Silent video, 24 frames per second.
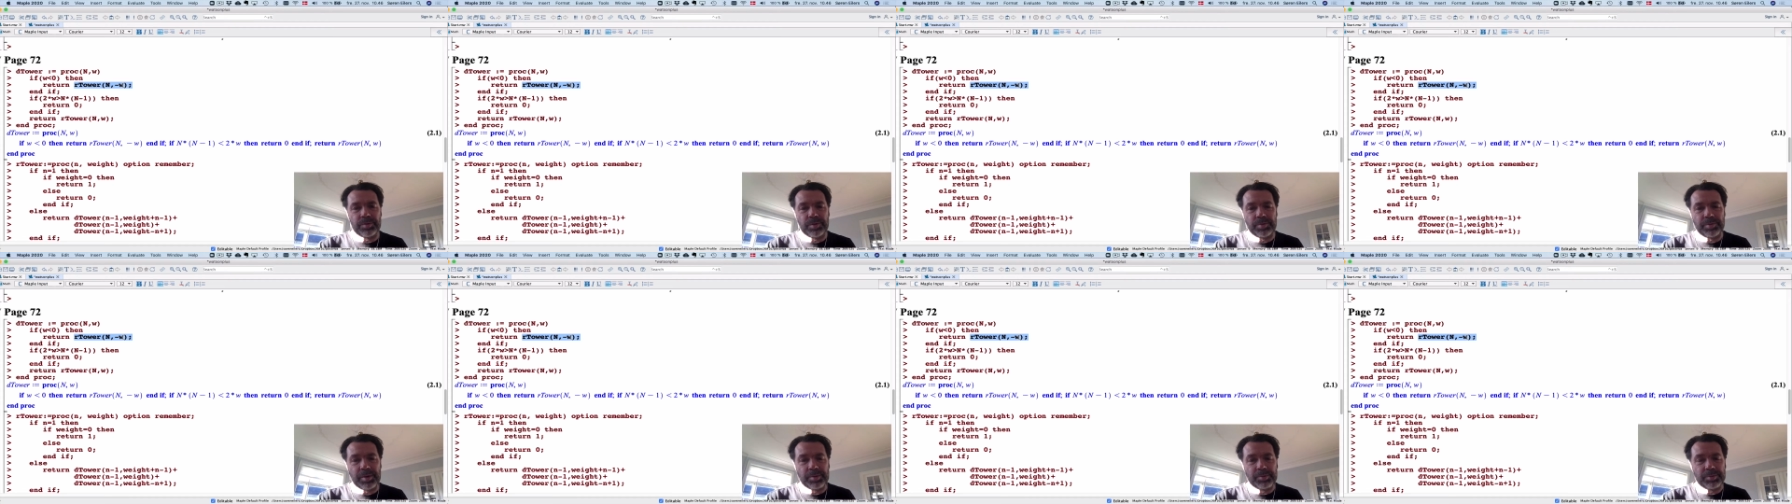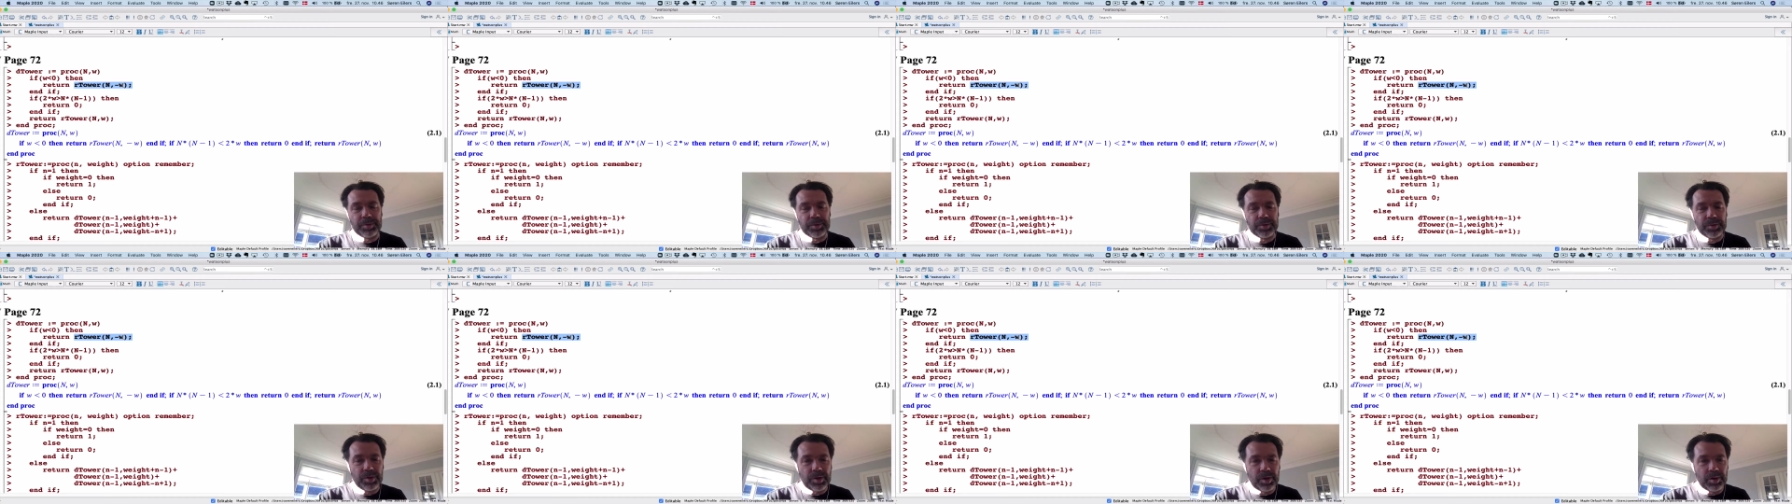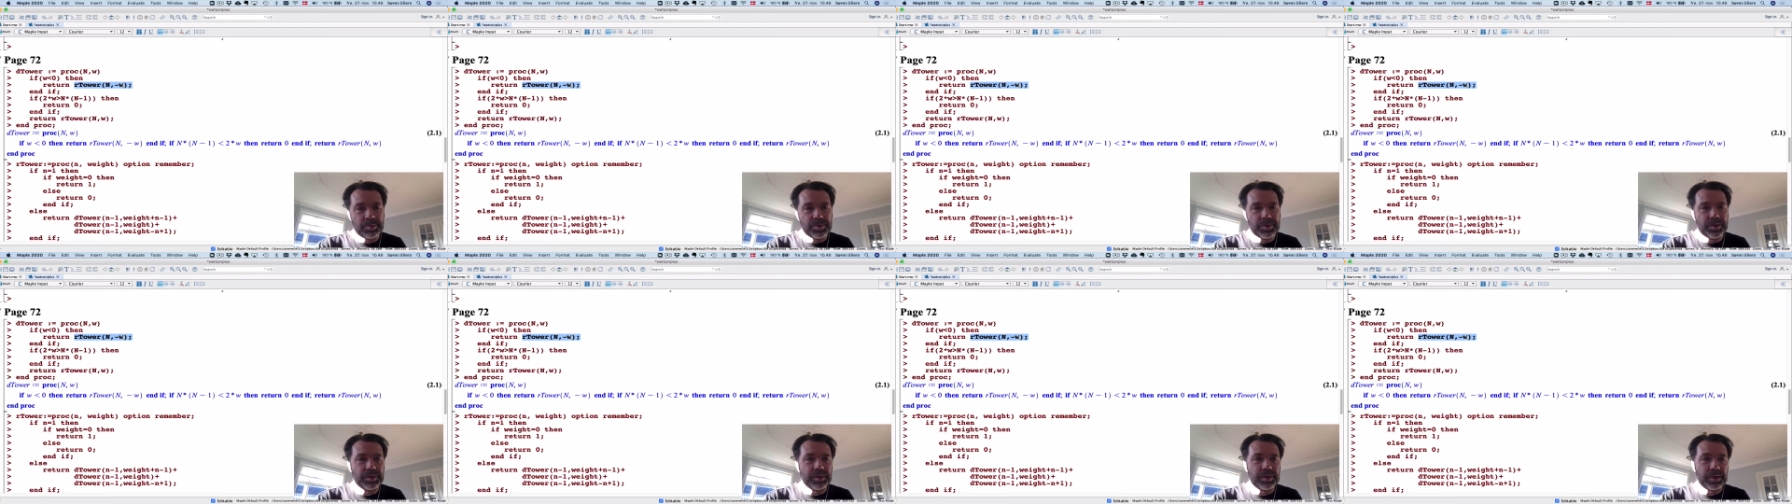remember
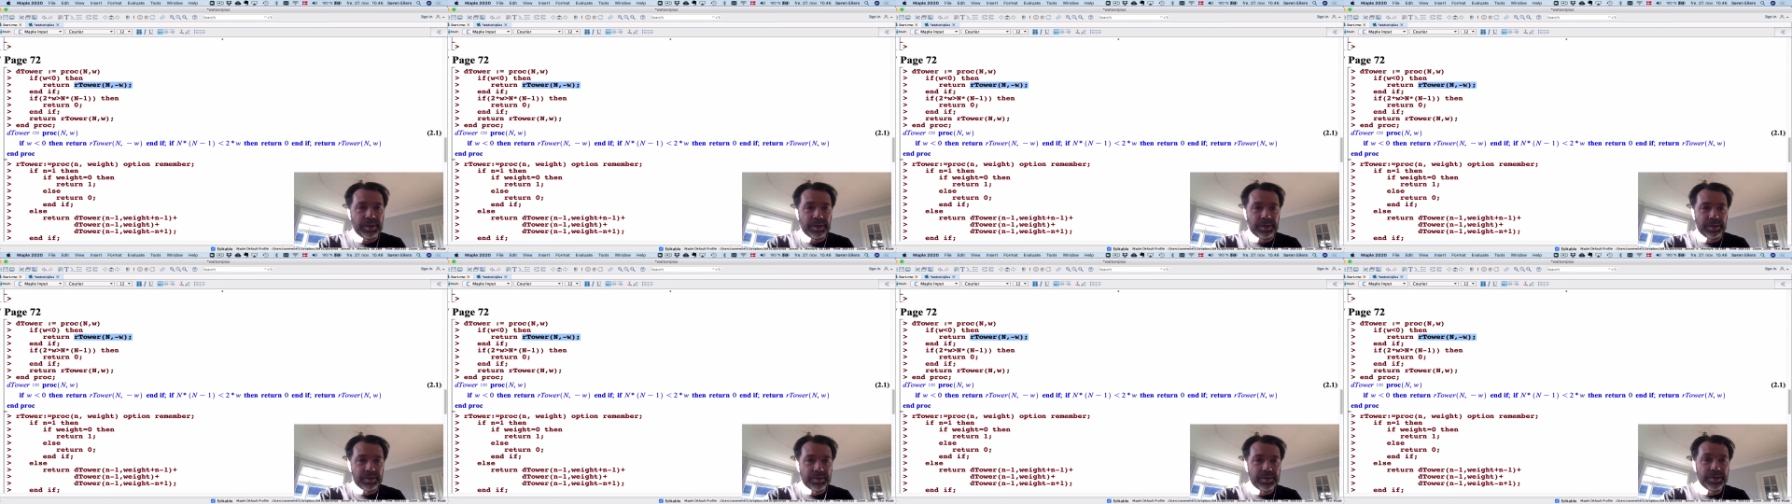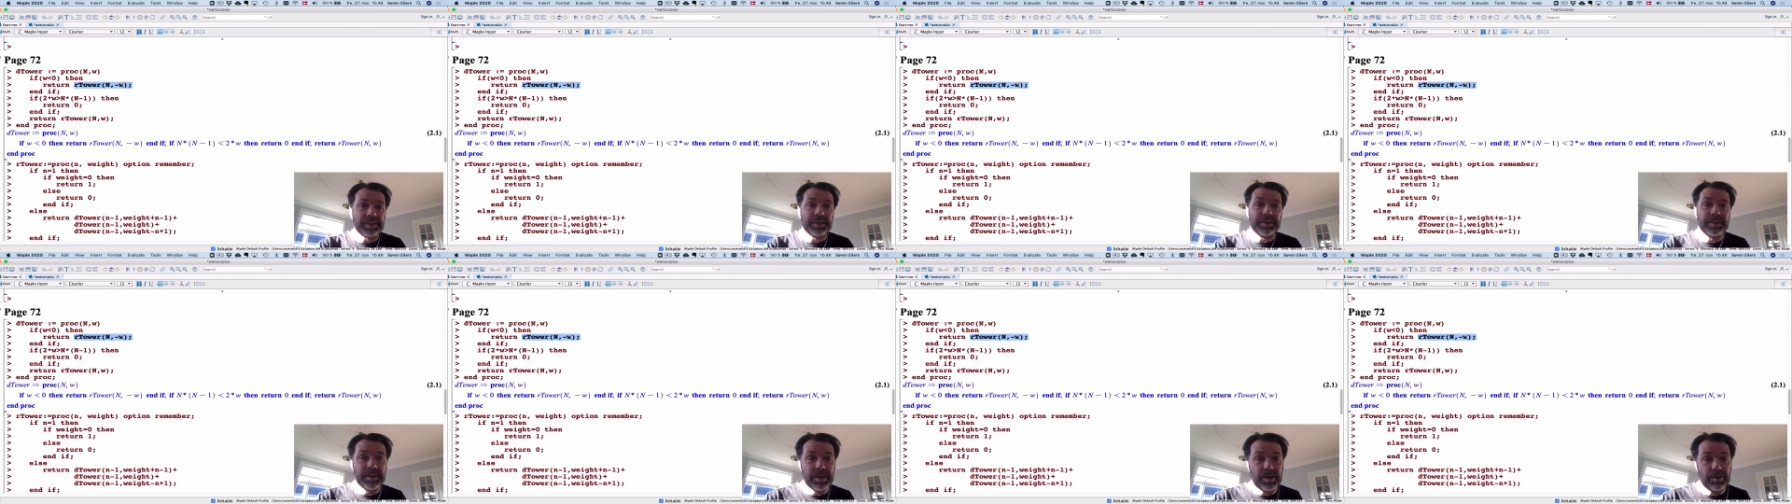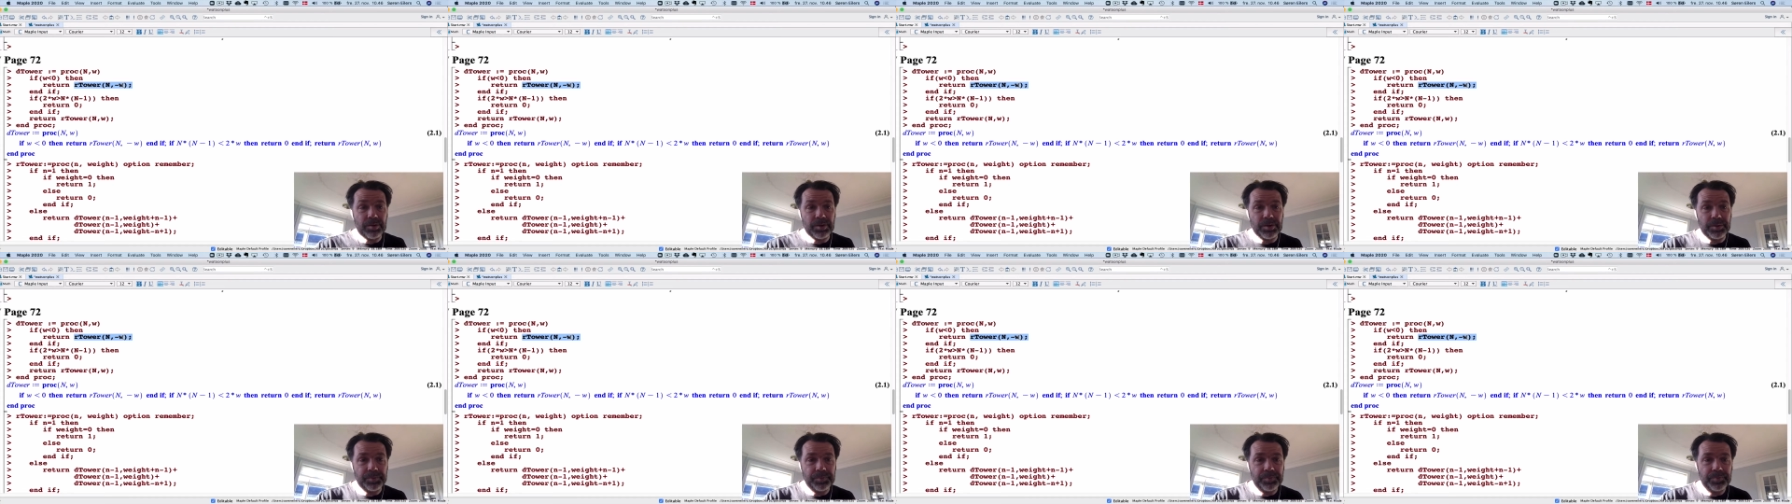option in D
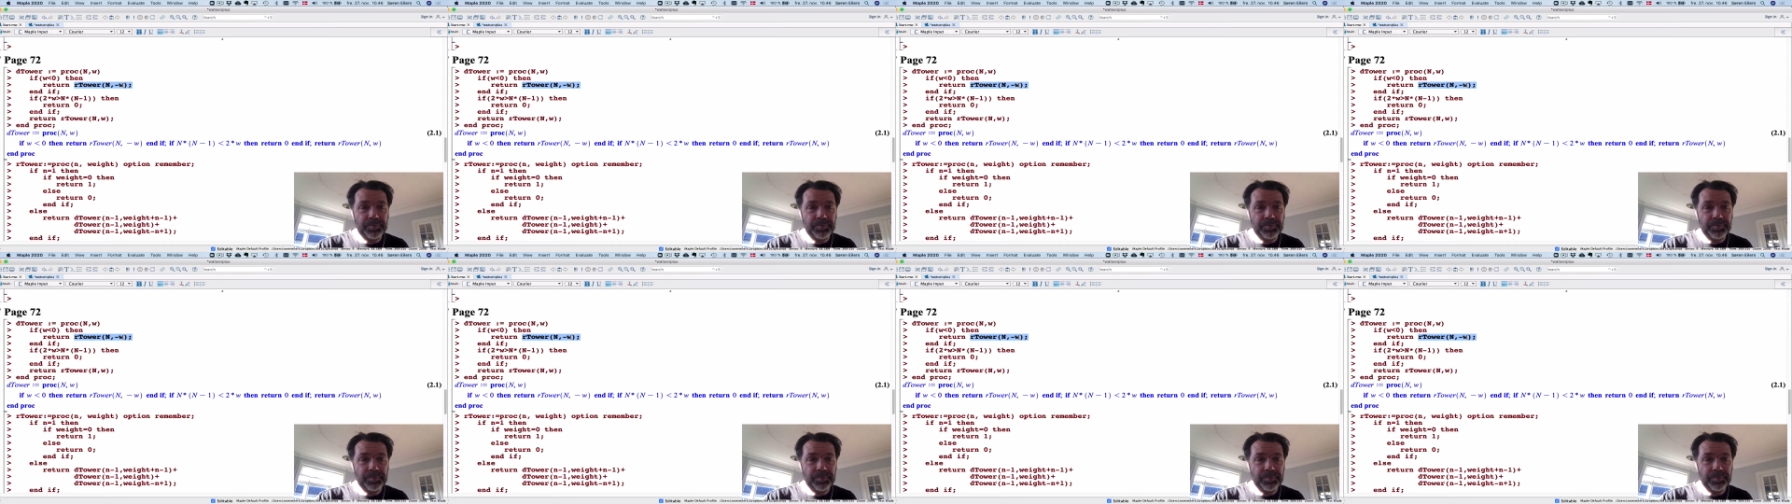tower.